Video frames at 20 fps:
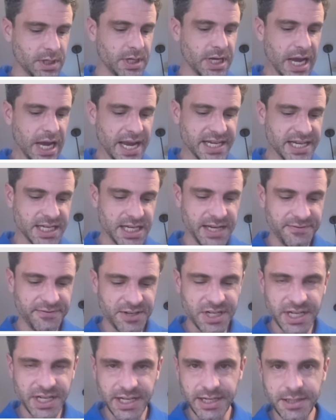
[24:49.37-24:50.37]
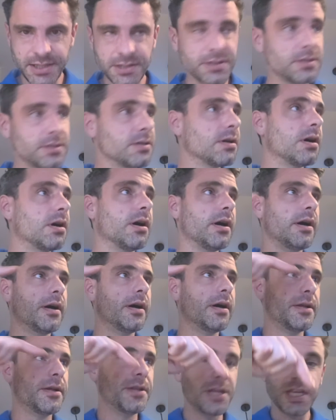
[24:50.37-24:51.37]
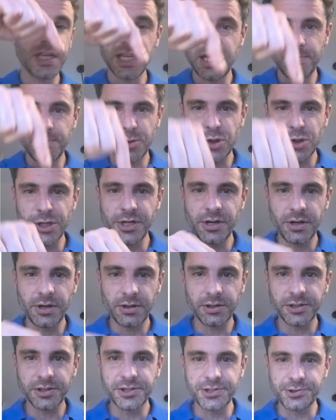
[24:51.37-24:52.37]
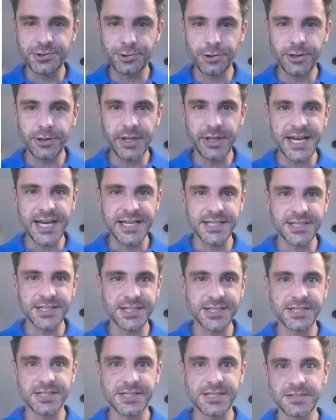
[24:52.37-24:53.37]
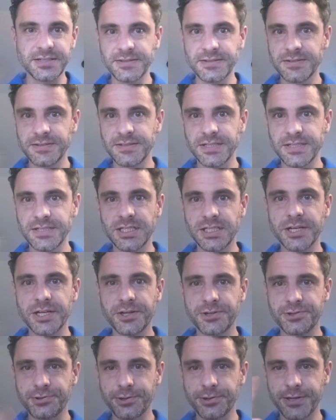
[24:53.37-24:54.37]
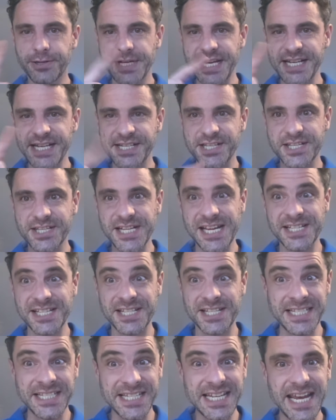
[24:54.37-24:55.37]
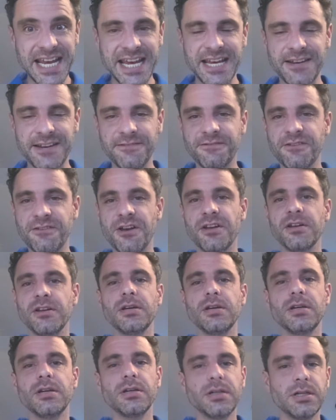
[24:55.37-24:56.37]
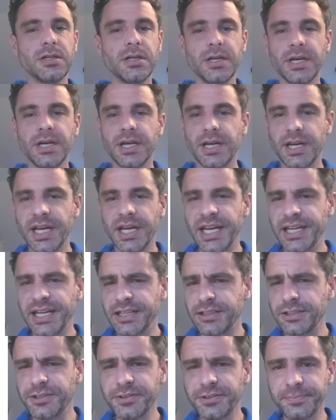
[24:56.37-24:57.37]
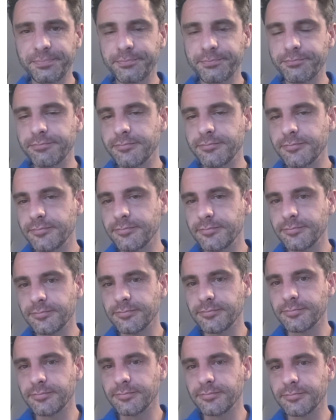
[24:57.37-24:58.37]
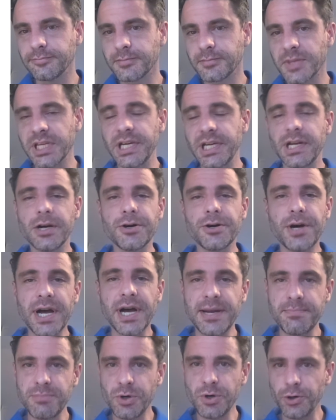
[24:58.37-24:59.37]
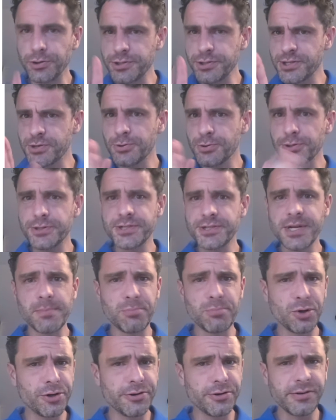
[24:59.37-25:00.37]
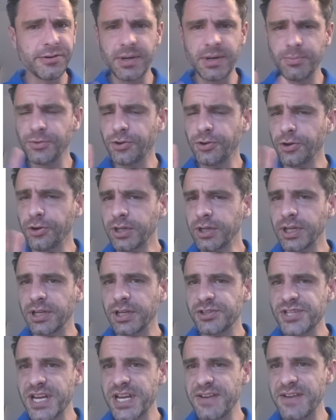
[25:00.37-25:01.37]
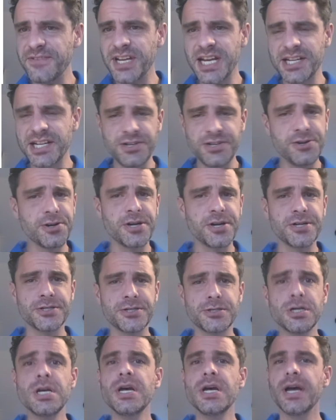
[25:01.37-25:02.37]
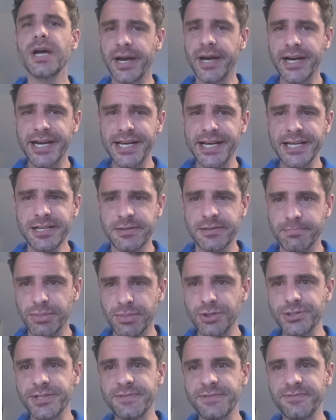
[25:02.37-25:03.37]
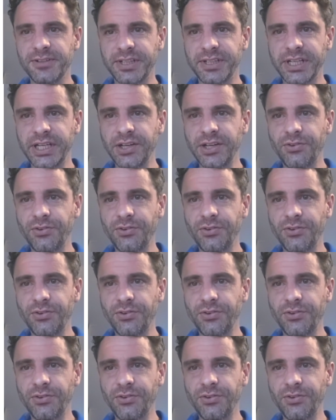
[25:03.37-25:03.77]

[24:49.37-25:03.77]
even hit on the keyboard Control S. Control S as in save. And You know, I'm old school. Some programs are kind of saving as you go. I compulsively